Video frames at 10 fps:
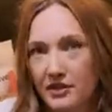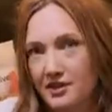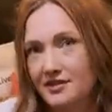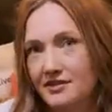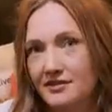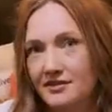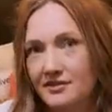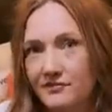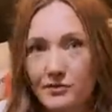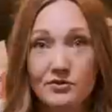this
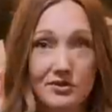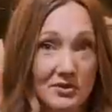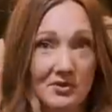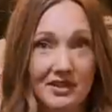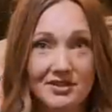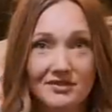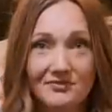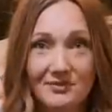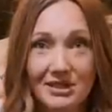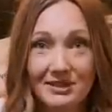food storage,
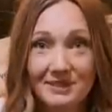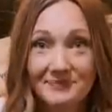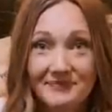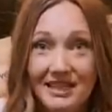you know?